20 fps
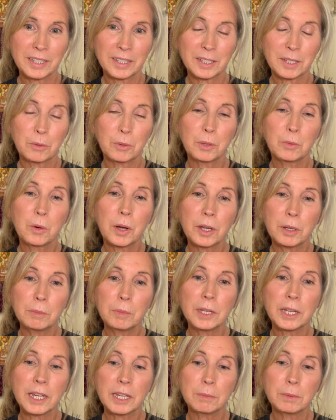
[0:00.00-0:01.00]
So we want to
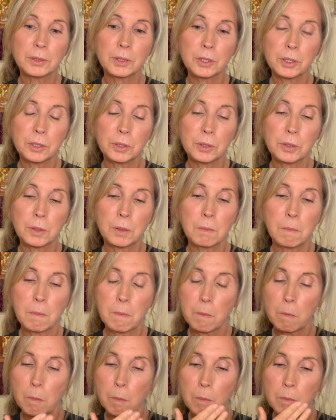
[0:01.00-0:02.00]
be able to
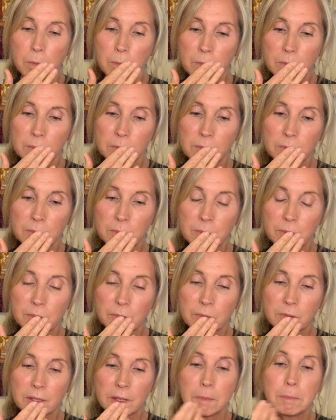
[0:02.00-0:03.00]

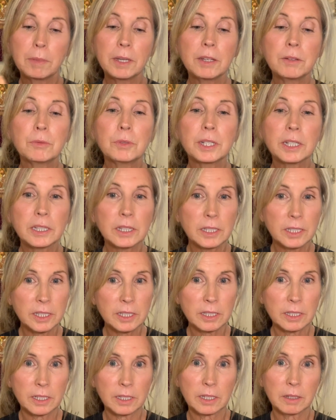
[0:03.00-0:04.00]
be
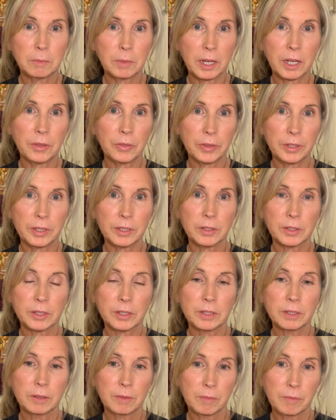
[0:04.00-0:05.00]
realistic about this,